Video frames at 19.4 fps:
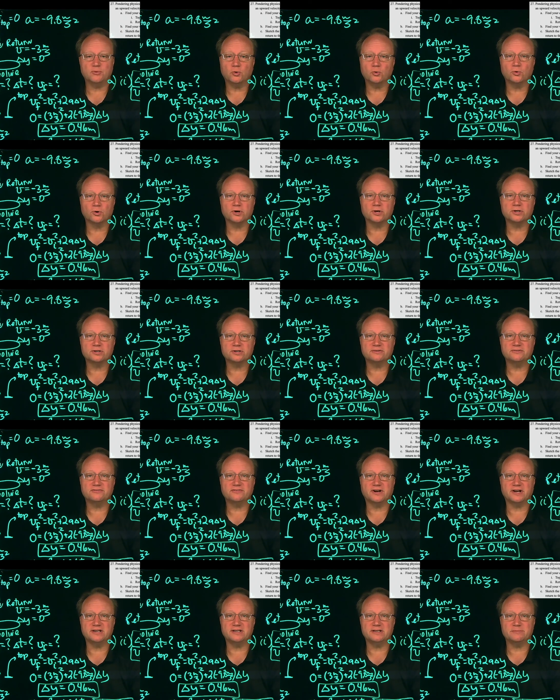or you can
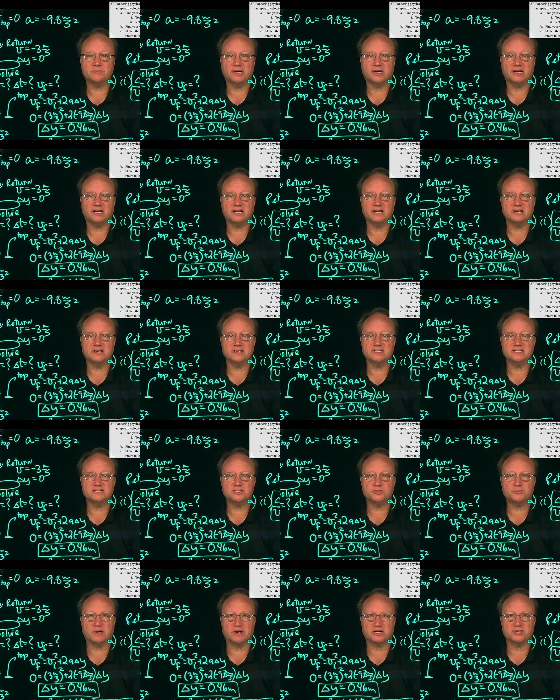find it by
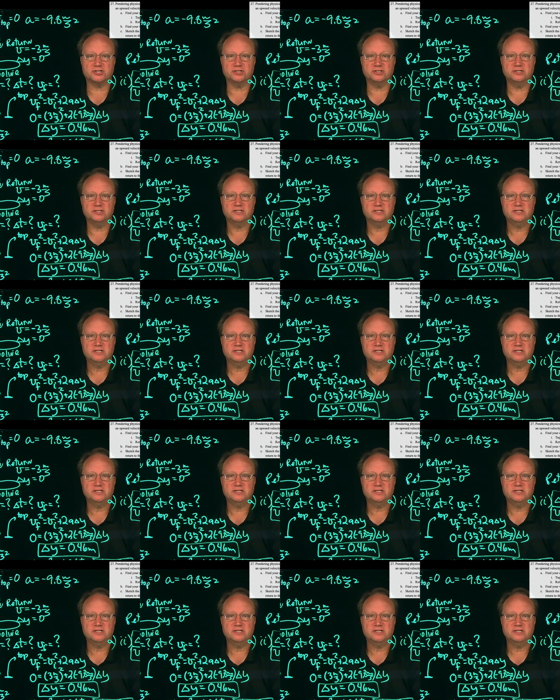inspection.